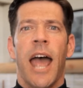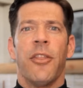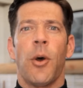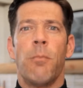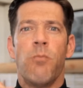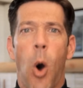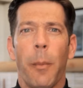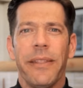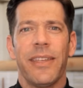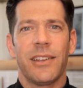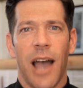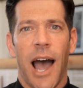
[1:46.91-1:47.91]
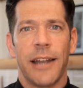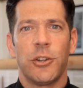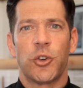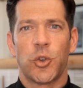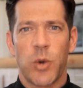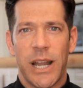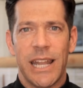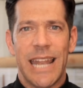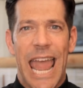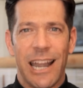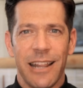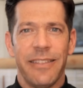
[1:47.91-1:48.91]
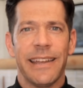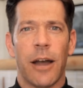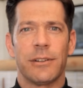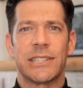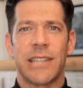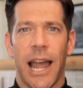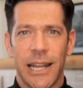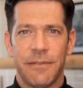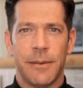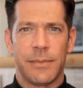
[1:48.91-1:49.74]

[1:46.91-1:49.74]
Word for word: The moment that God created anything outside of